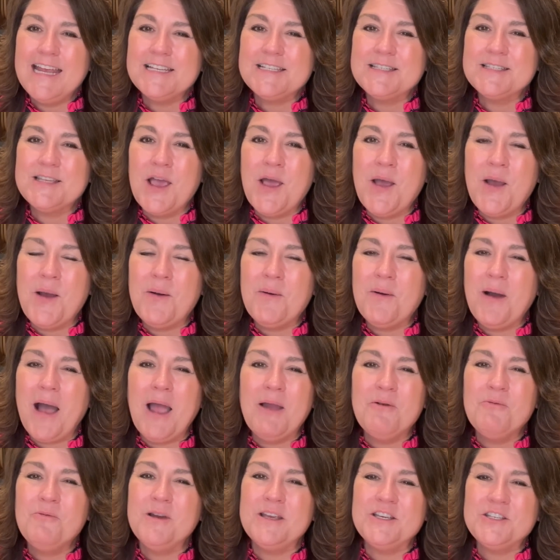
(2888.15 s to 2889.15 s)
So
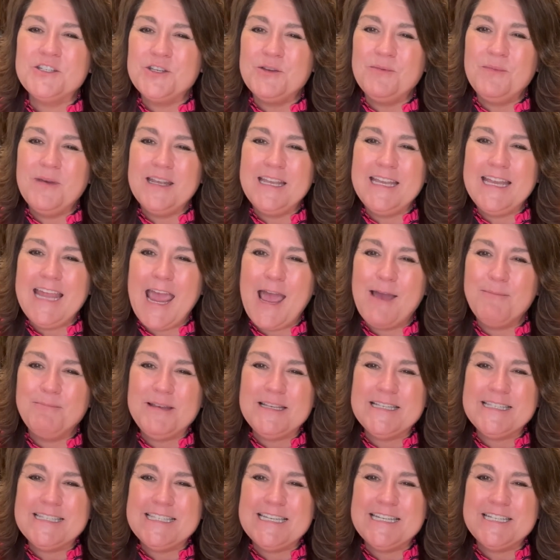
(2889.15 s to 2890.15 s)
I wish you many
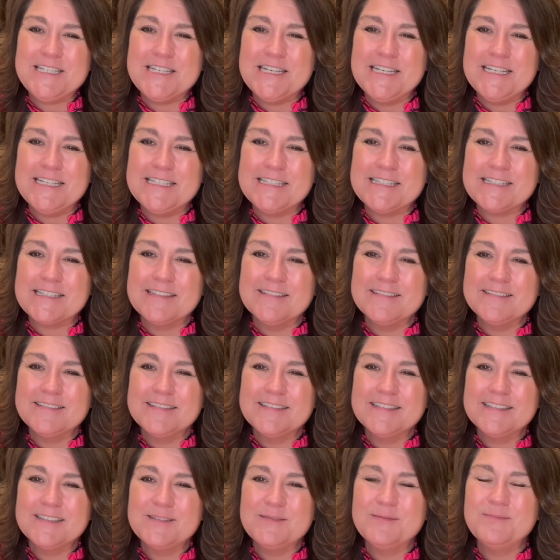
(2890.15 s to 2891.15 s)
happy stitches.
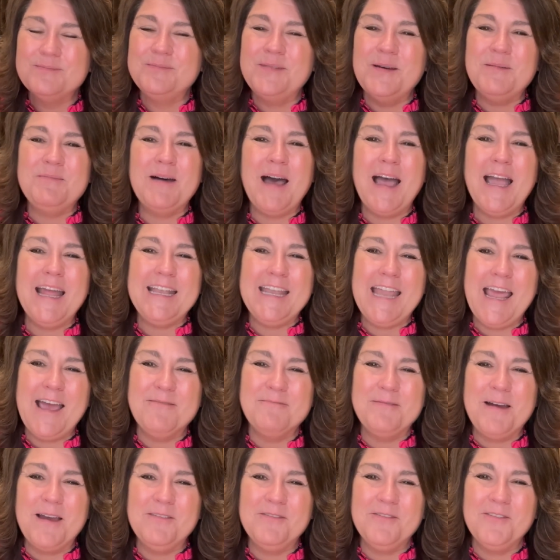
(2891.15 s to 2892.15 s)
Bye-bye now,
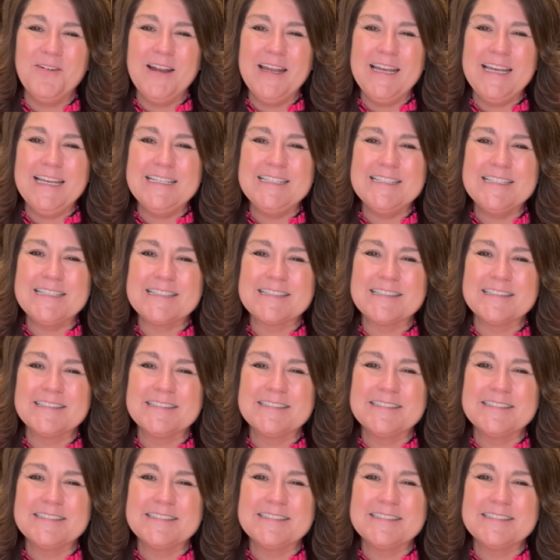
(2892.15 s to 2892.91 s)
my friends.